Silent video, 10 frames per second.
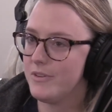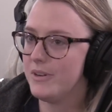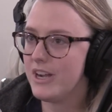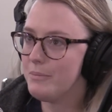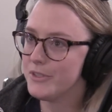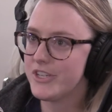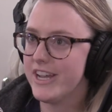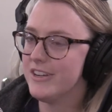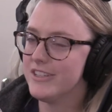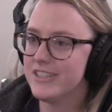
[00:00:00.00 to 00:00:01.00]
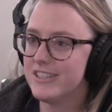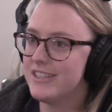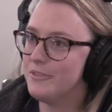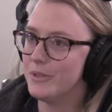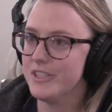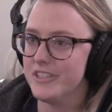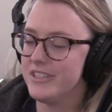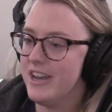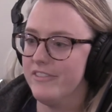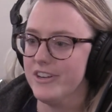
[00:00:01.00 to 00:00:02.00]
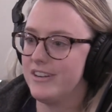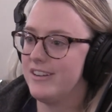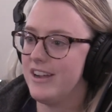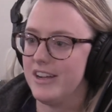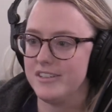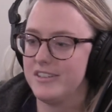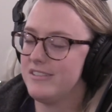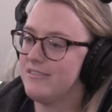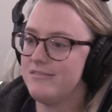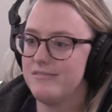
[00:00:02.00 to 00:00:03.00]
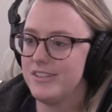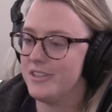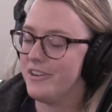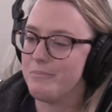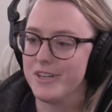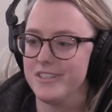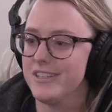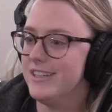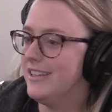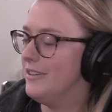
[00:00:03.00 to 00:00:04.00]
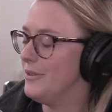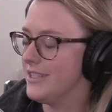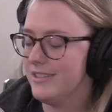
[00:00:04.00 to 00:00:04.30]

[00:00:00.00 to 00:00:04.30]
Through a couple channels, the word just never got to the right person.